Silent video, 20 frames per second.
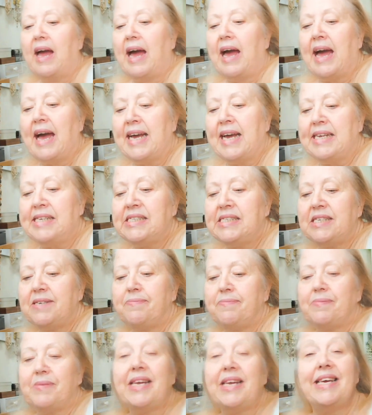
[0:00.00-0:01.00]
And
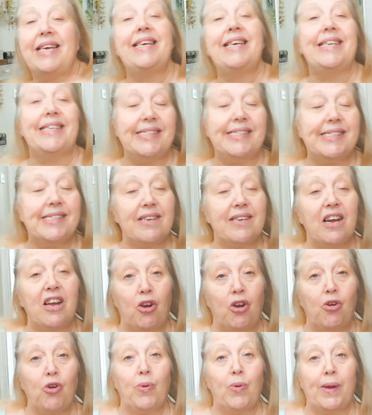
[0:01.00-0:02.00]
it is a
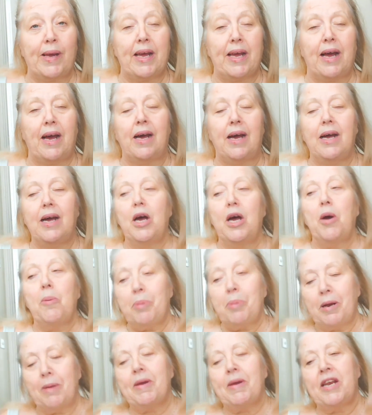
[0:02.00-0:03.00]
lot quicker.
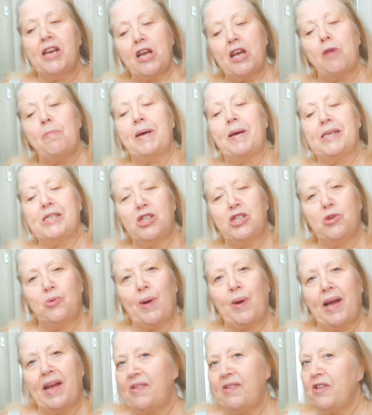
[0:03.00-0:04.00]
But I'm going to go back to the
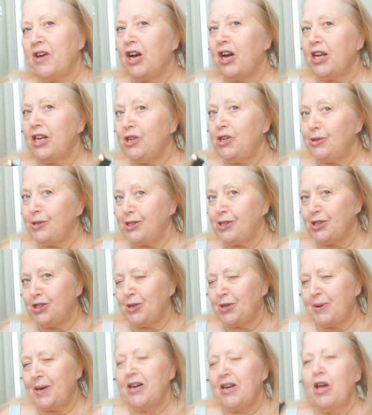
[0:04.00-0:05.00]
way that I used to
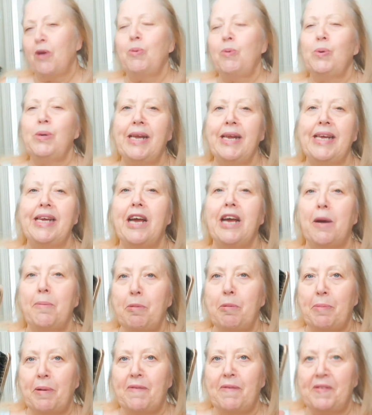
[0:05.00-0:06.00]
do it. And I will link up
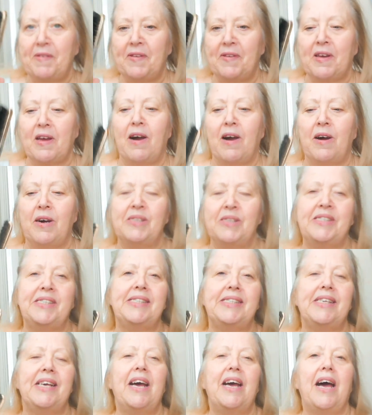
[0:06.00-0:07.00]
above in the
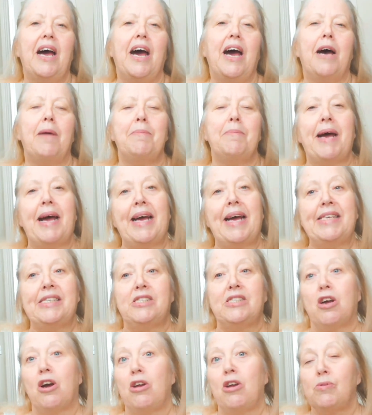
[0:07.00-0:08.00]
cards.
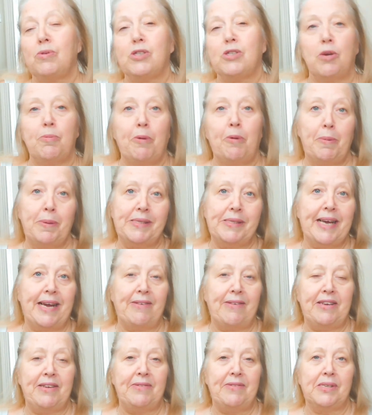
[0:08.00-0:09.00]
And I'll also pop it
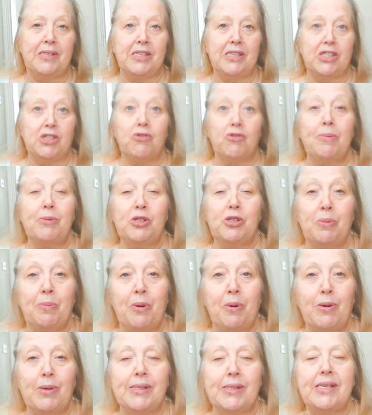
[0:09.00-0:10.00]
down in the description
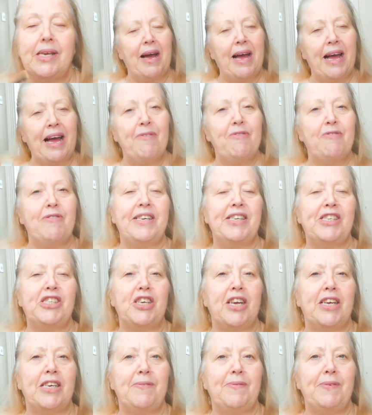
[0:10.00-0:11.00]
box. I have already
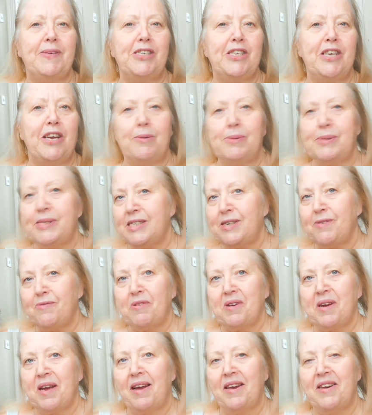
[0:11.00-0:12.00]
shared a video. It's a
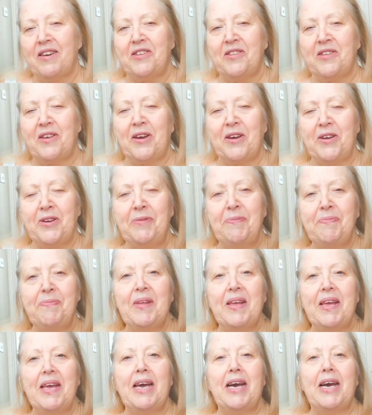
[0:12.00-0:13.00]
different colour
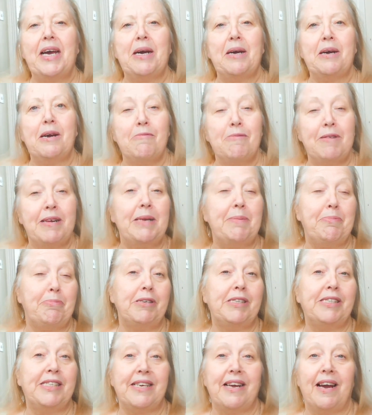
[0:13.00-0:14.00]
though. A really
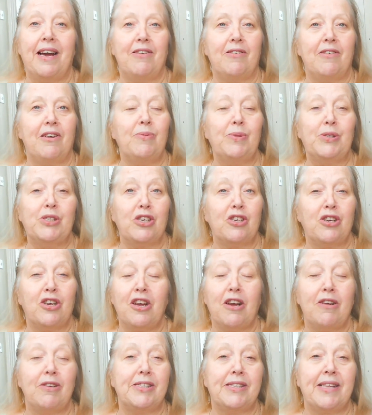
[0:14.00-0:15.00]
pretty colour. I wish I could
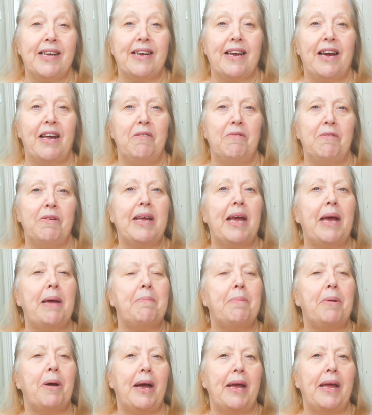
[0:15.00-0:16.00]
go to that colour again.
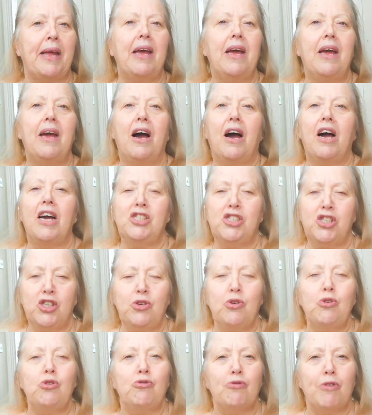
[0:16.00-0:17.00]
But I
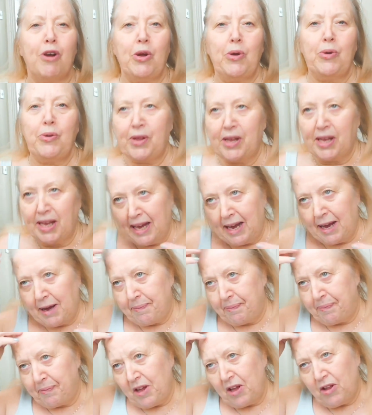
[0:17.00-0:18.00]
do grow
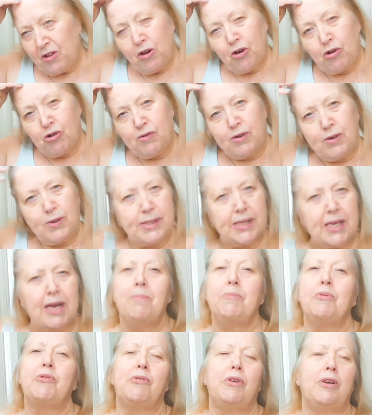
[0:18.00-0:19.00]
the old roots
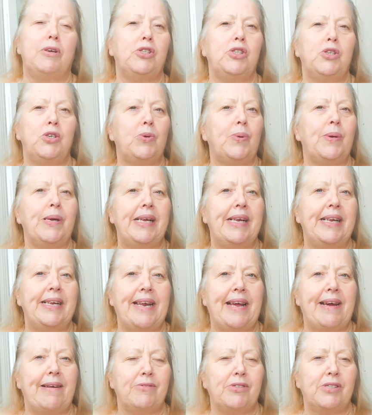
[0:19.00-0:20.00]
come through too quickly
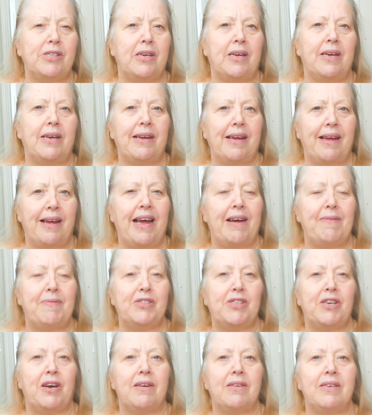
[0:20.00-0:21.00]
now to have a
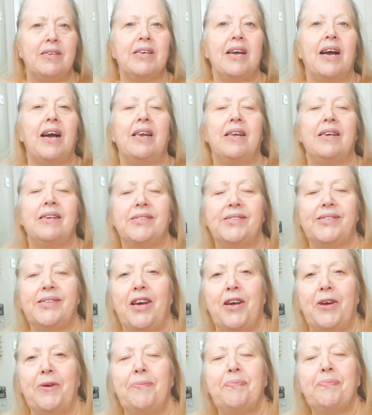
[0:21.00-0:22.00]
darker colour.
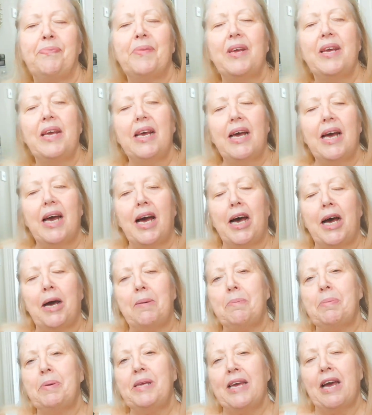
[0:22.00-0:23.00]
So,
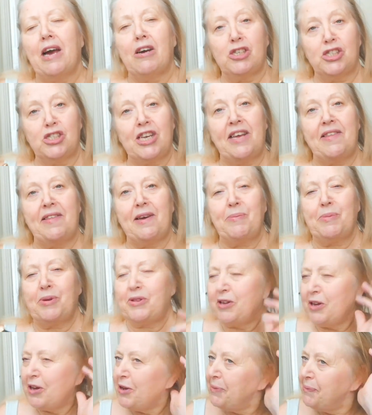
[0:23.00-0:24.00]
but yeah, I'll share that
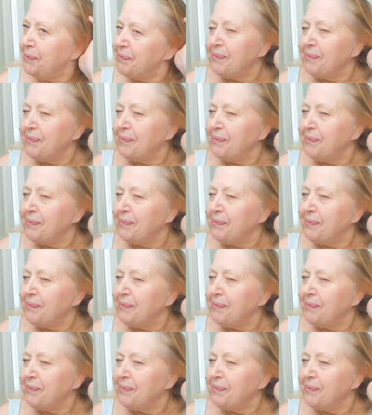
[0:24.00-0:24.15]
with you.